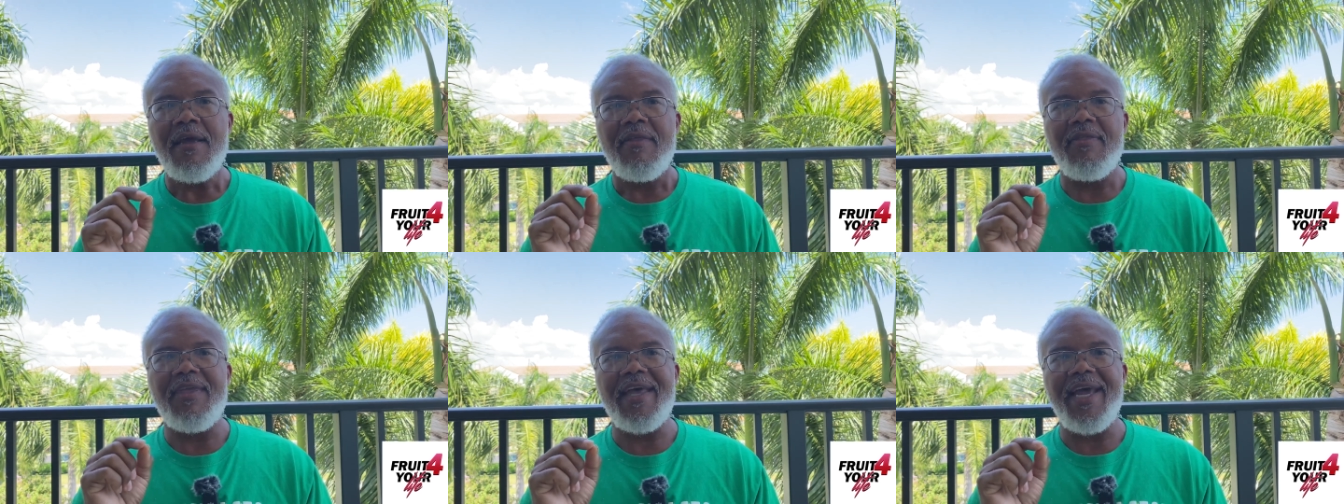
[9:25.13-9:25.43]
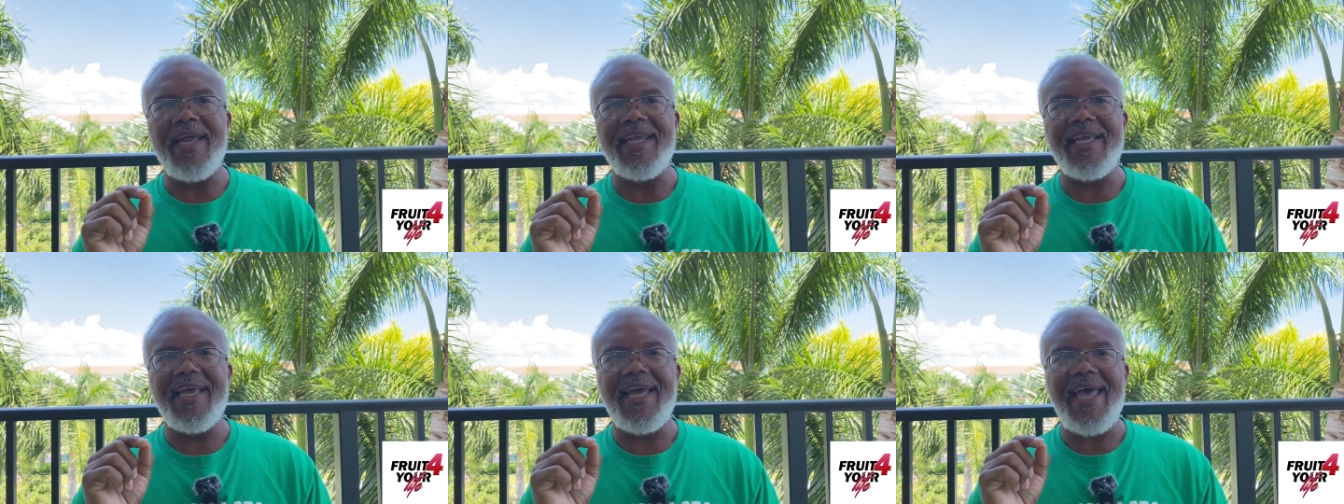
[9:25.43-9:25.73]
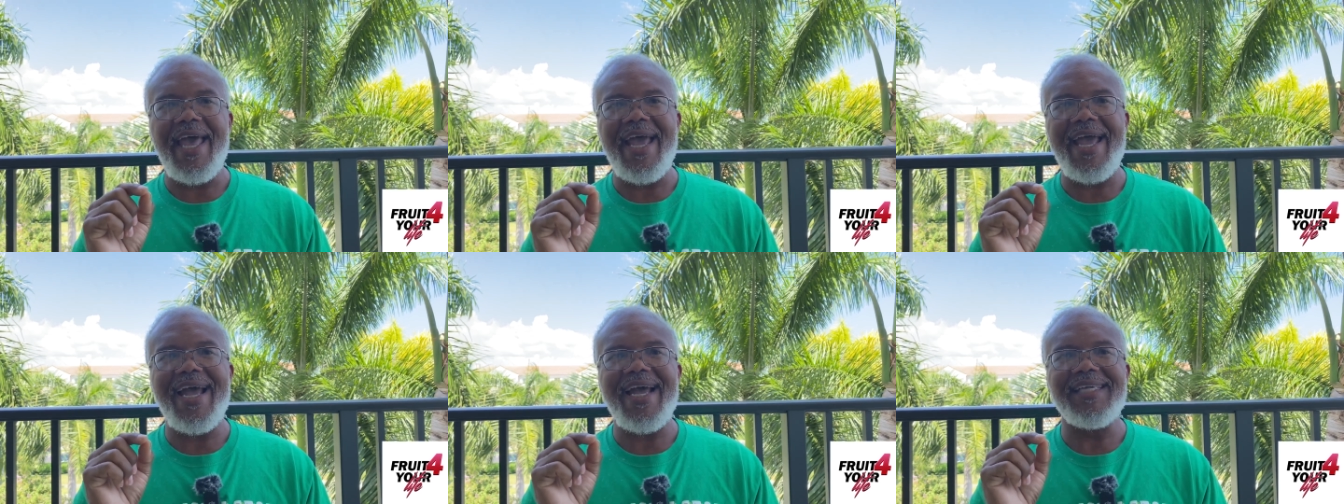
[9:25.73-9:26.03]
that
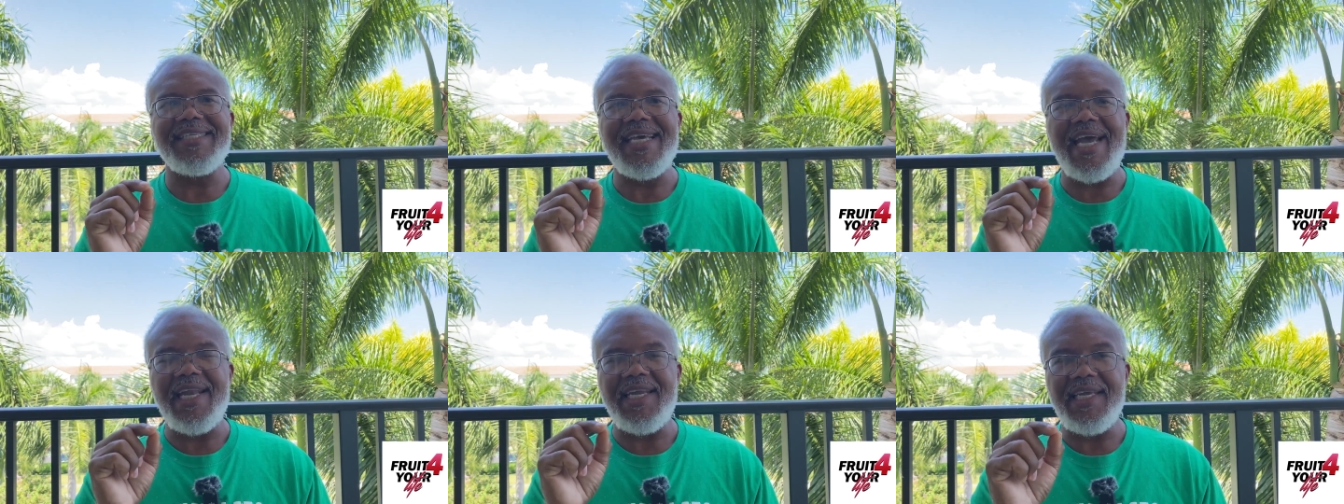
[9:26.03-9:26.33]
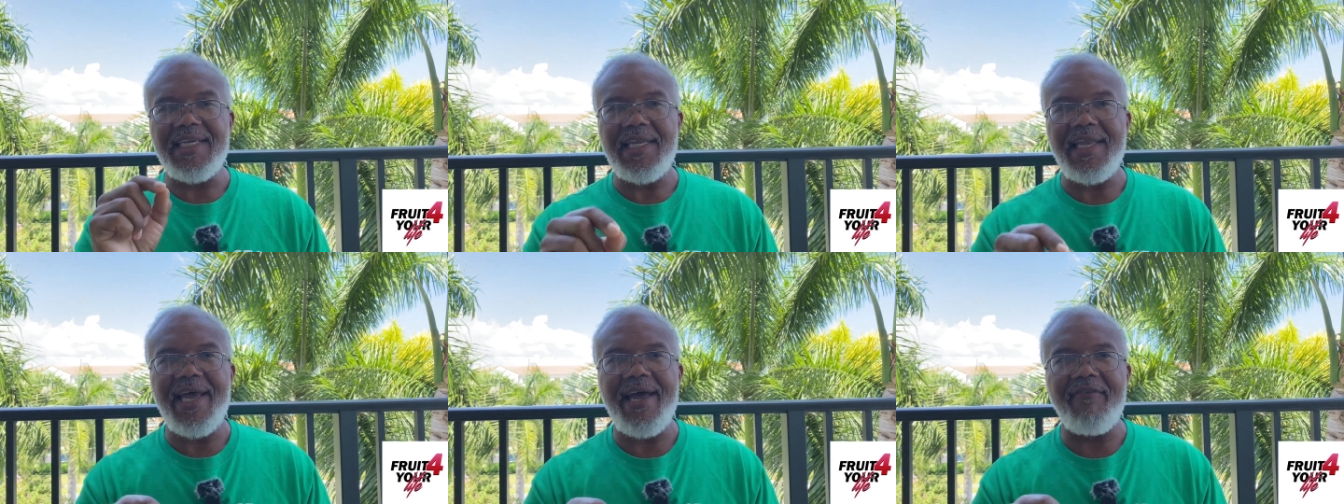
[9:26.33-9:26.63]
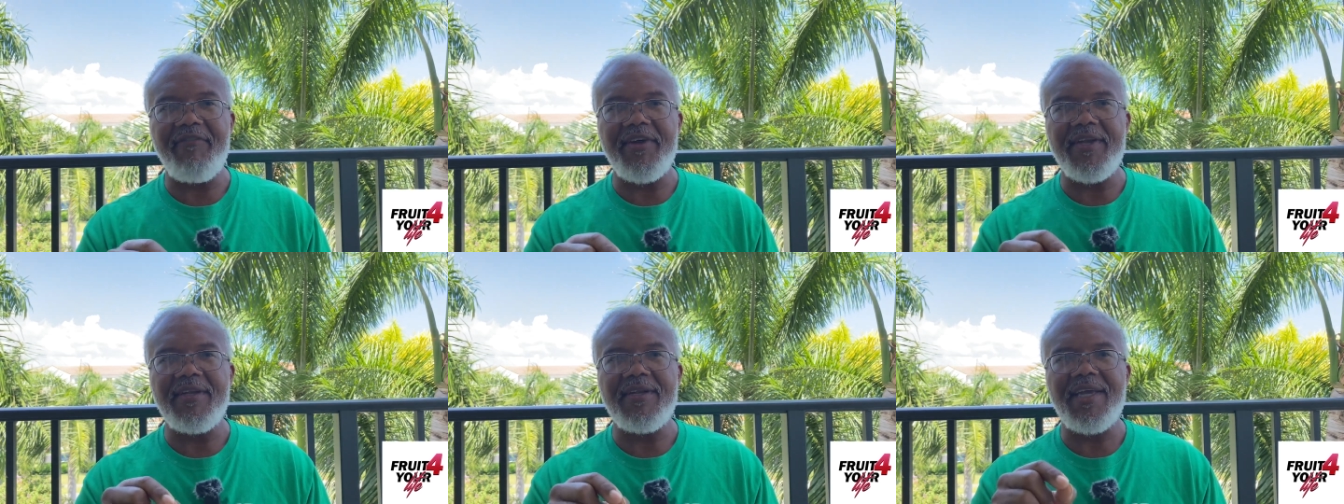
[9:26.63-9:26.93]
has an
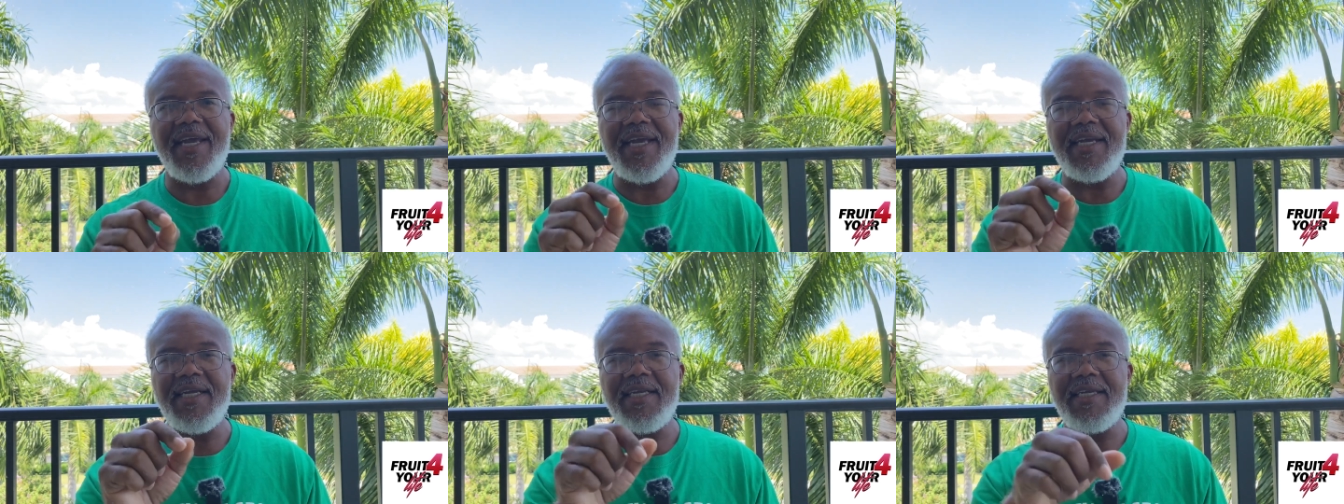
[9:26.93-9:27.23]
11. An